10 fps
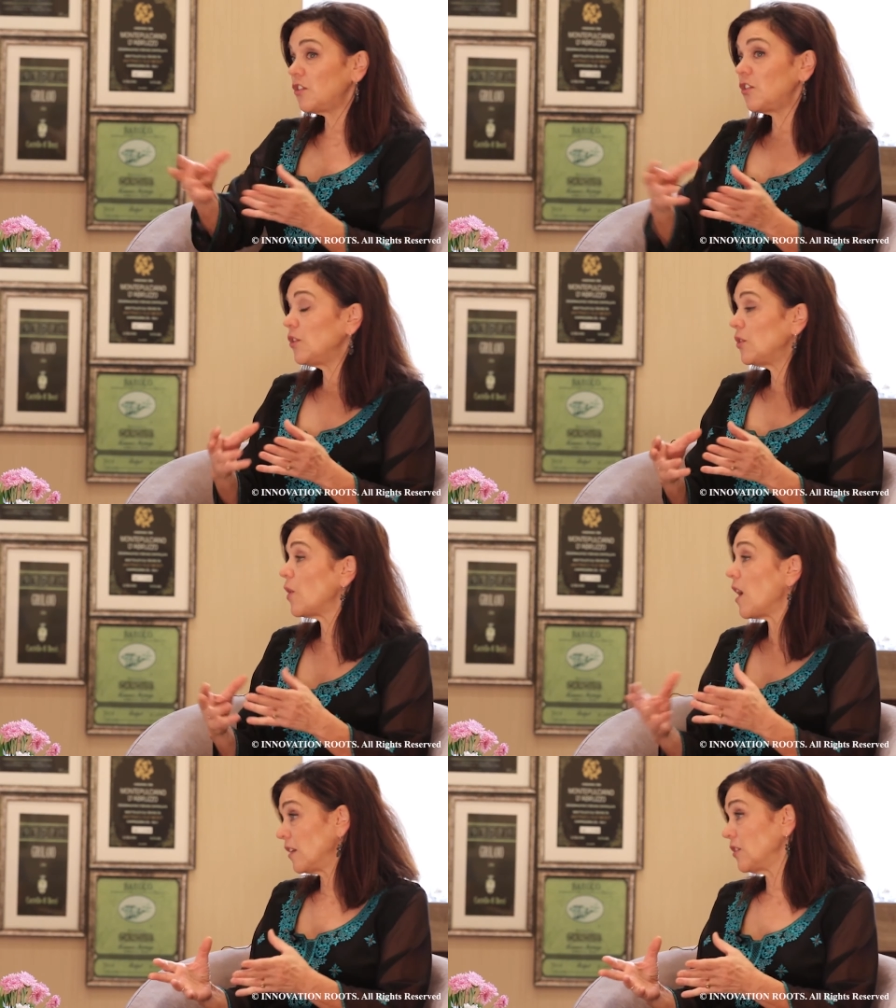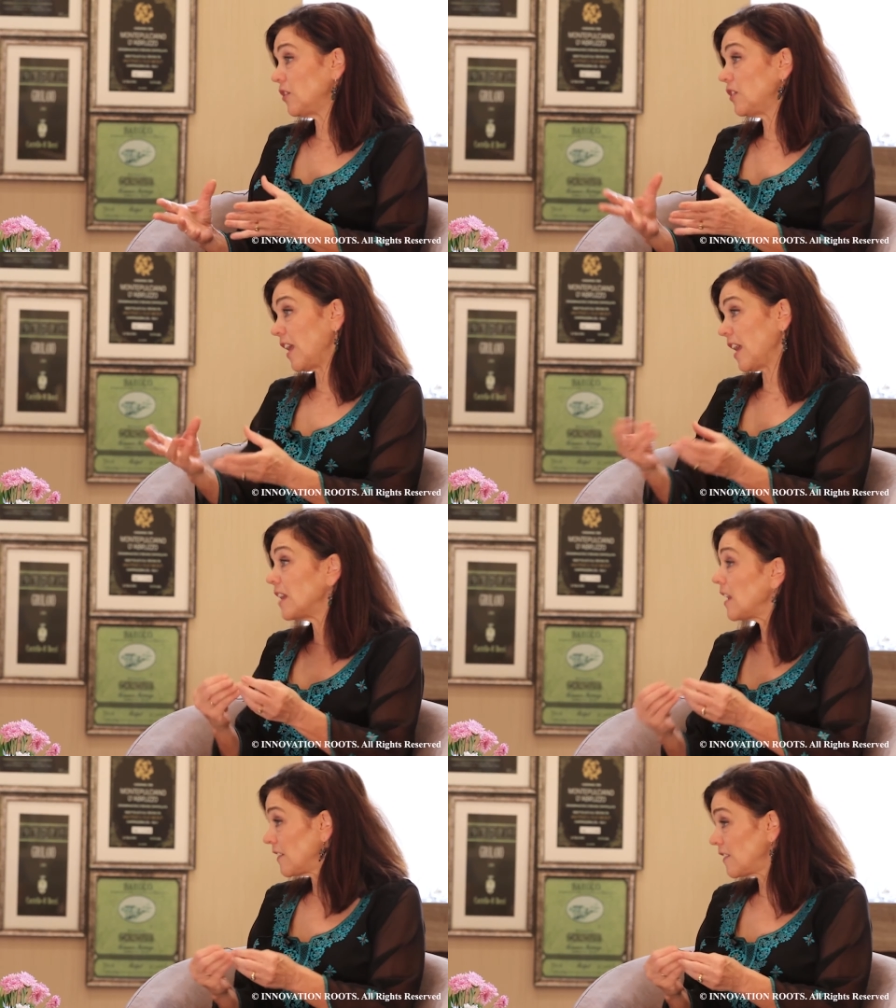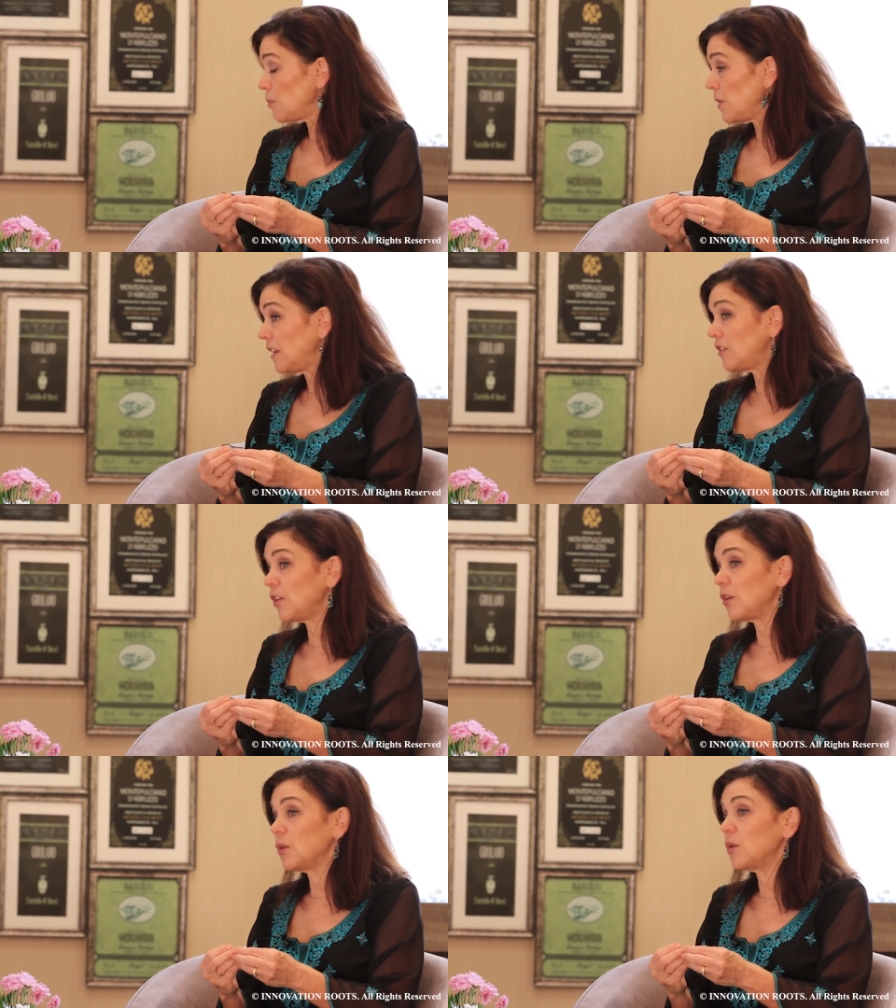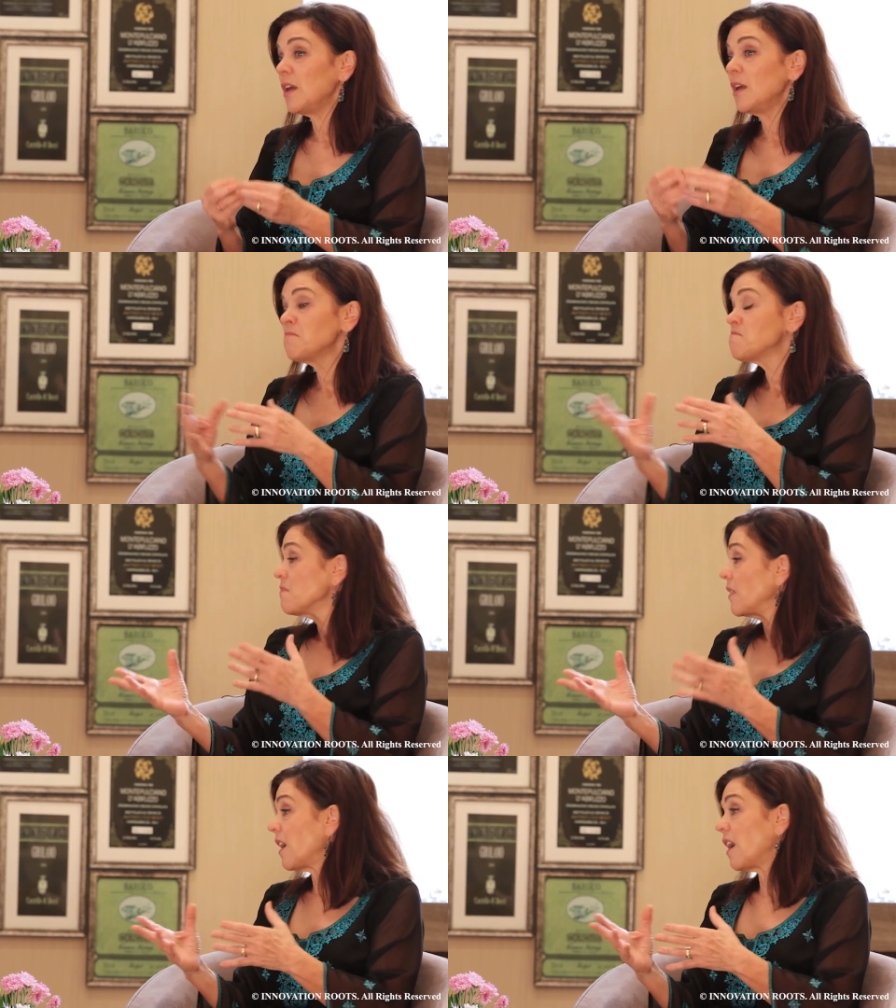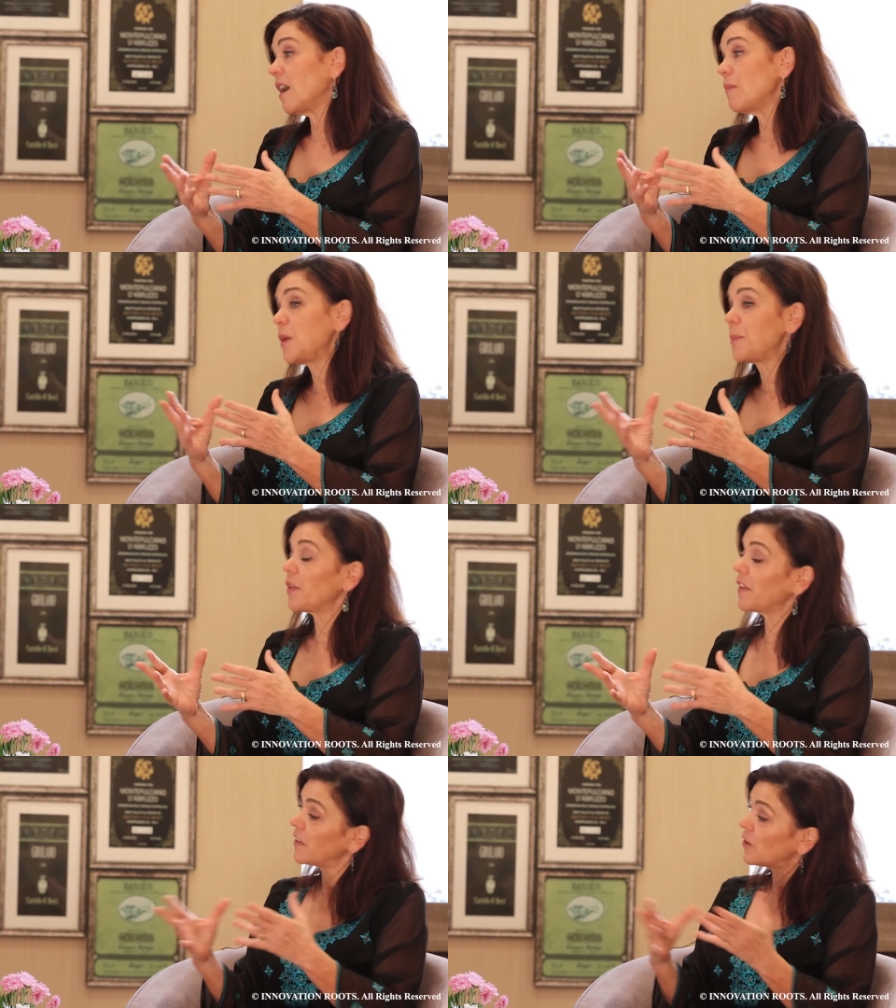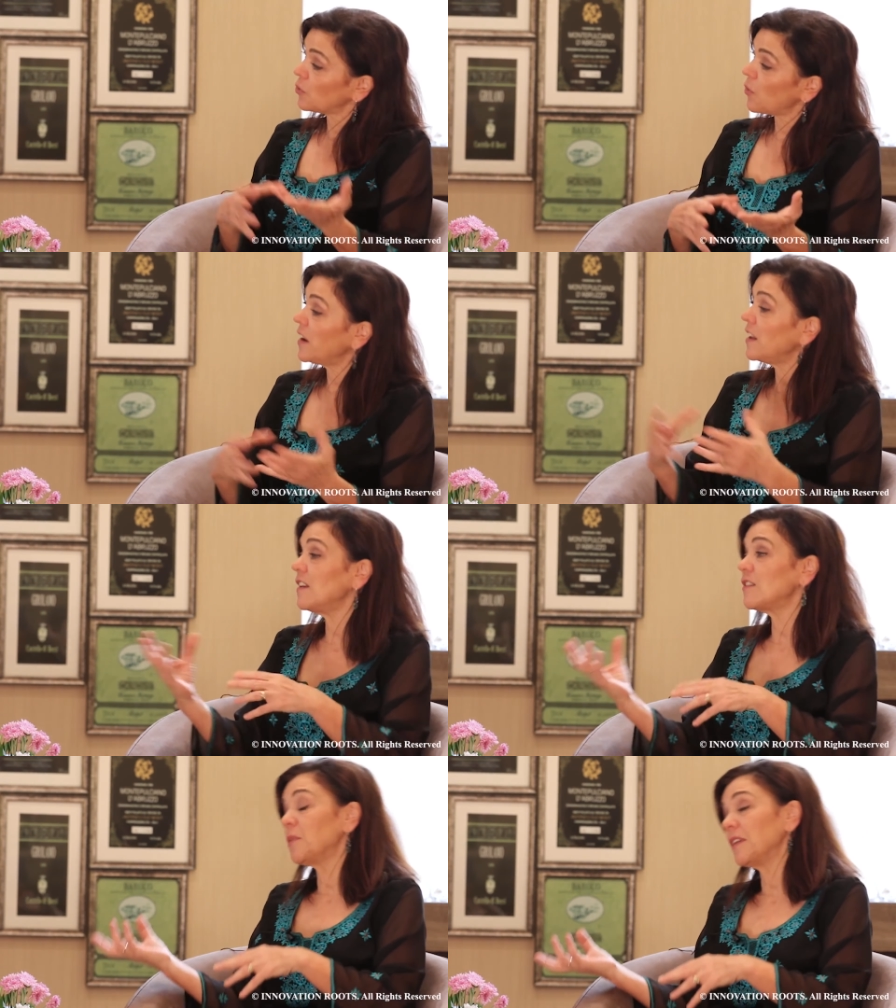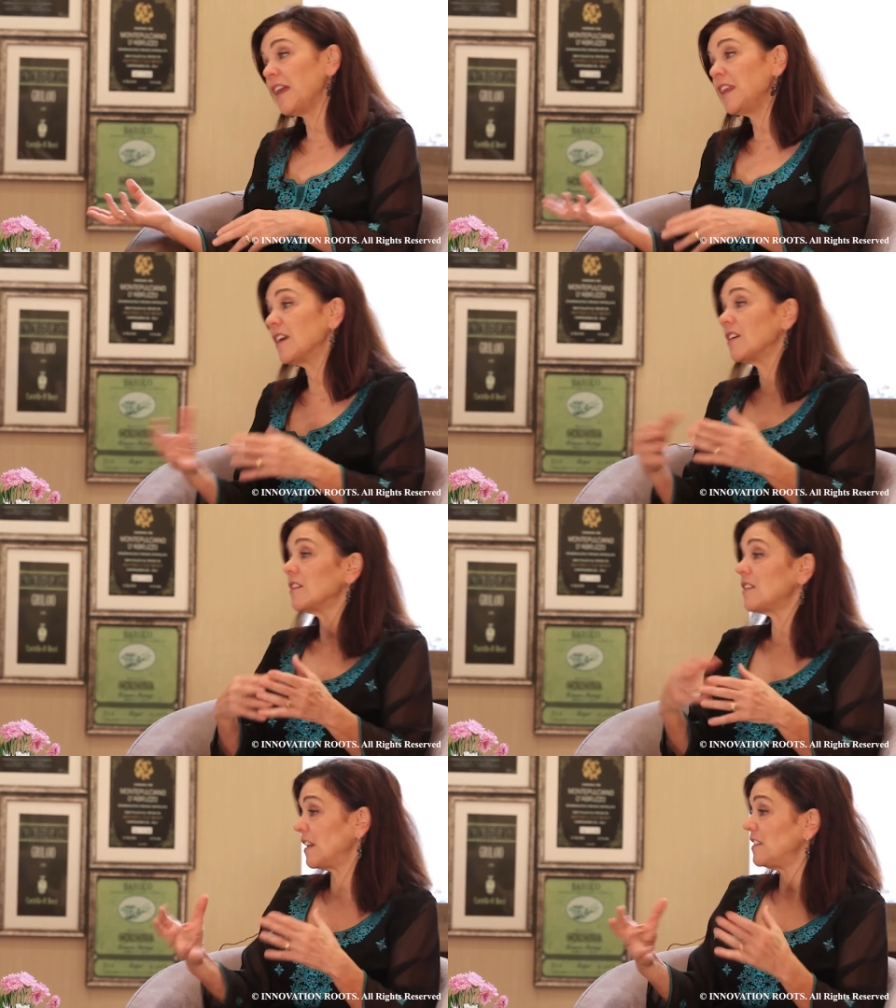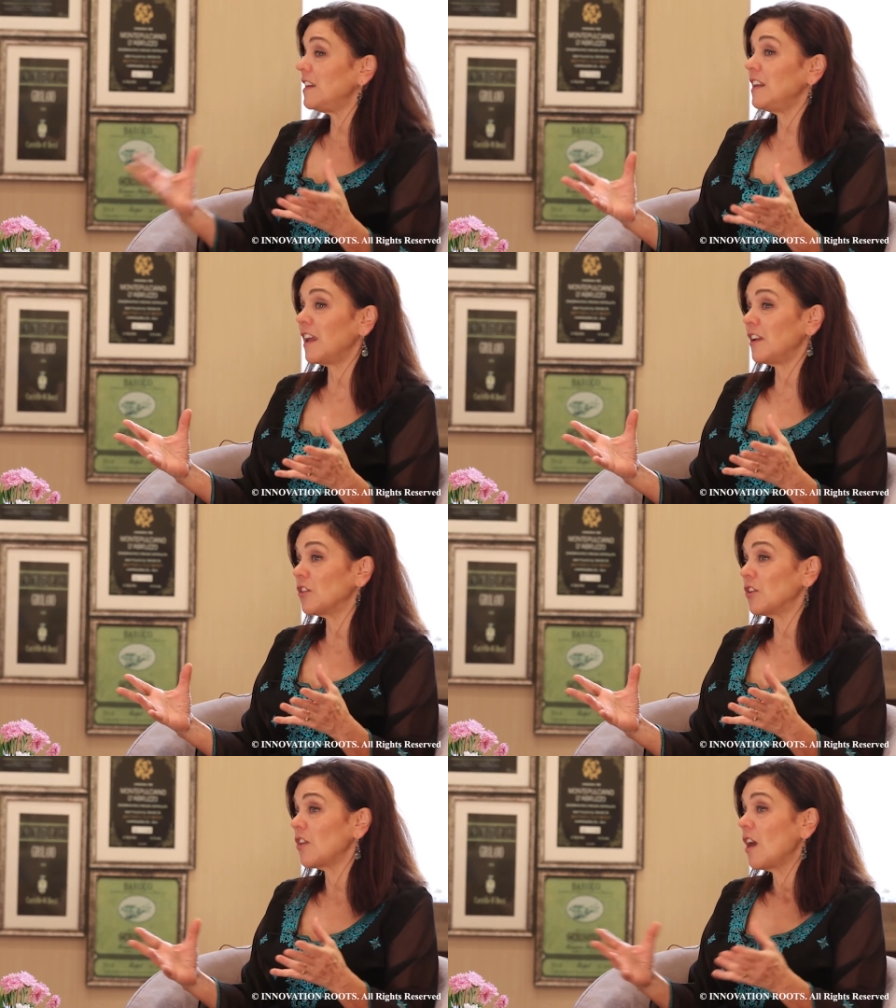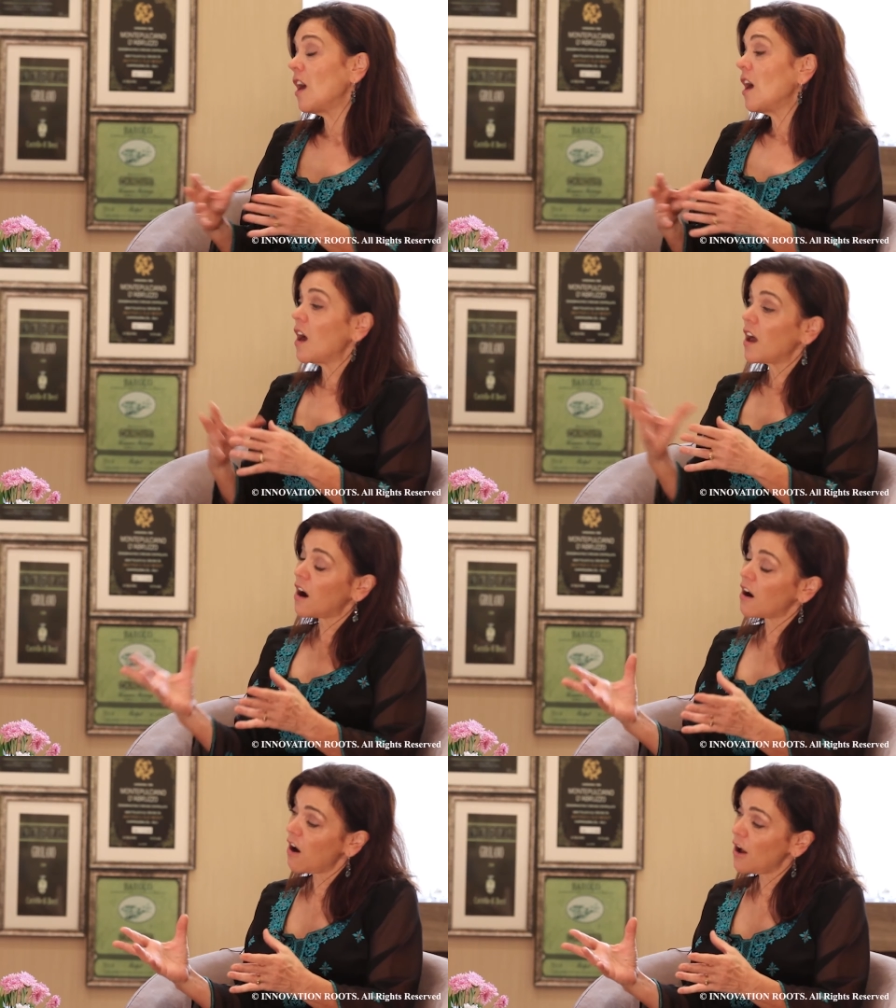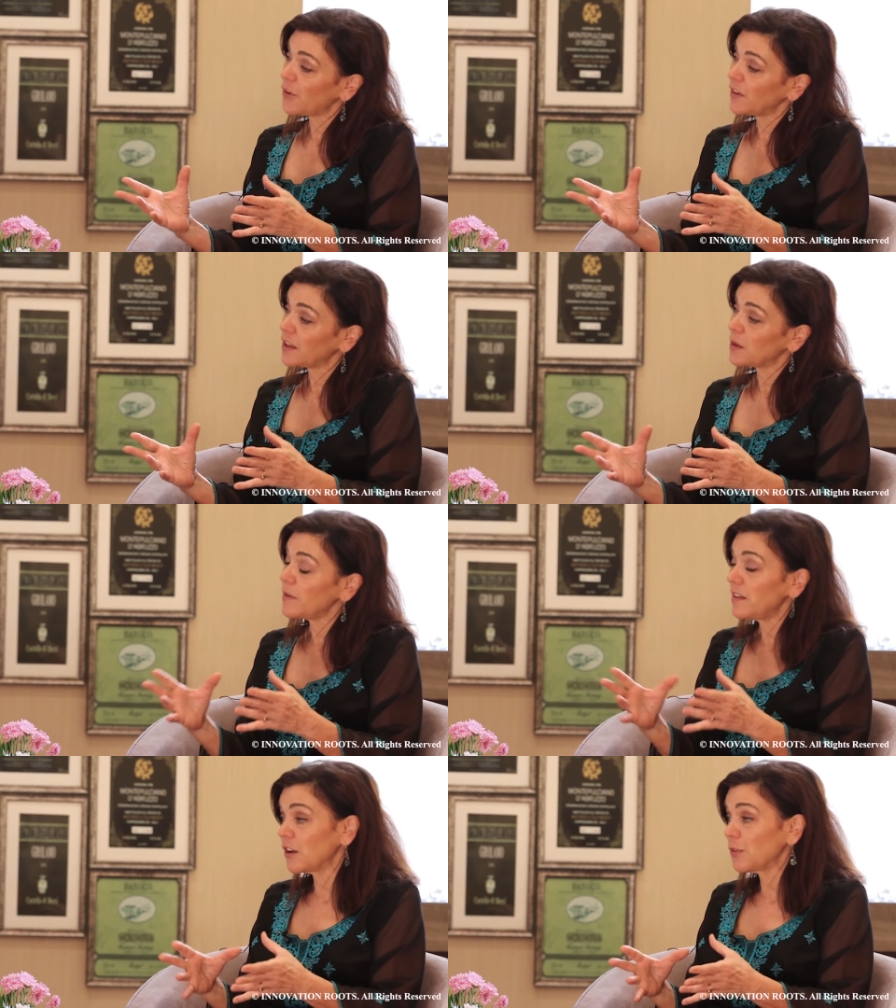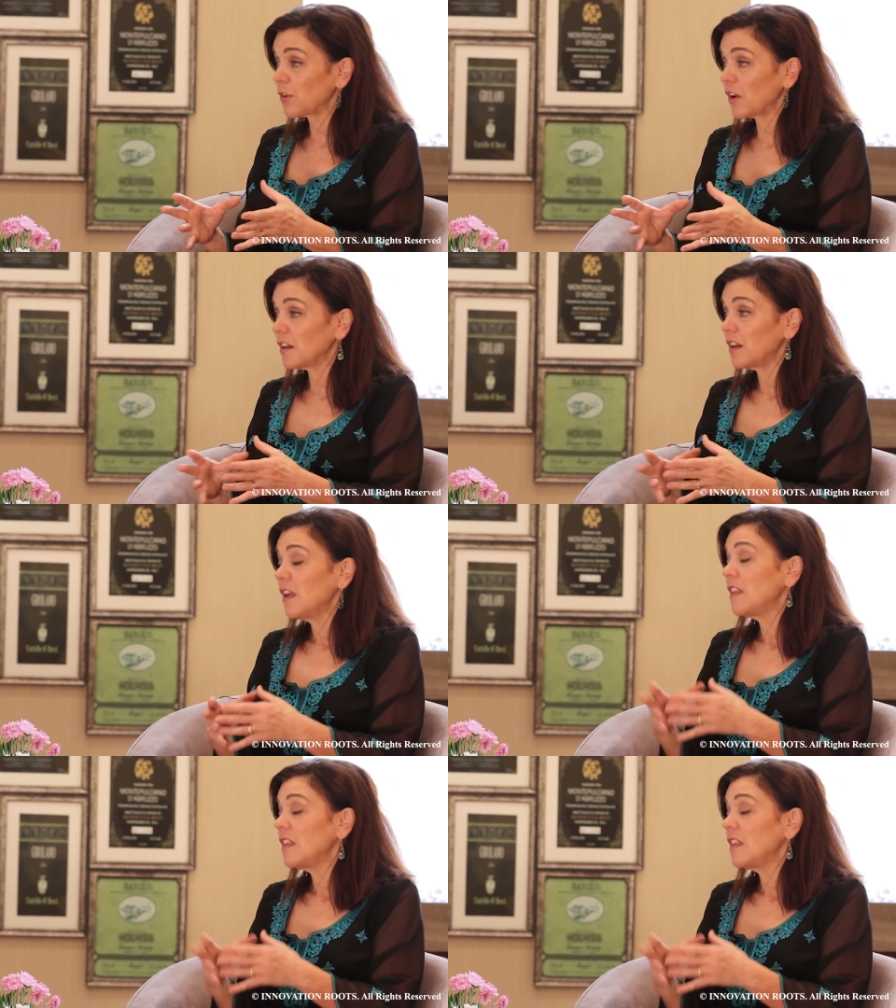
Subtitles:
to understand and speak to people in their 20s, millennials, and teenagers are often going to be different